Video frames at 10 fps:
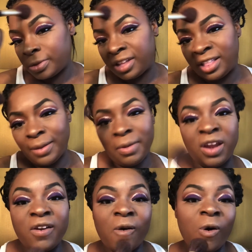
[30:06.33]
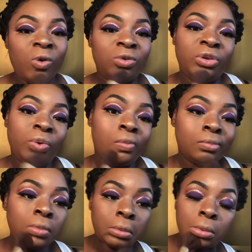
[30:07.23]
I think I'm getting a cold too.
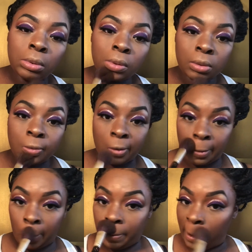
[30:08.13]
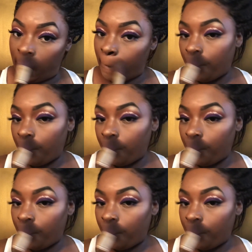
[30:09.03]
I hope not.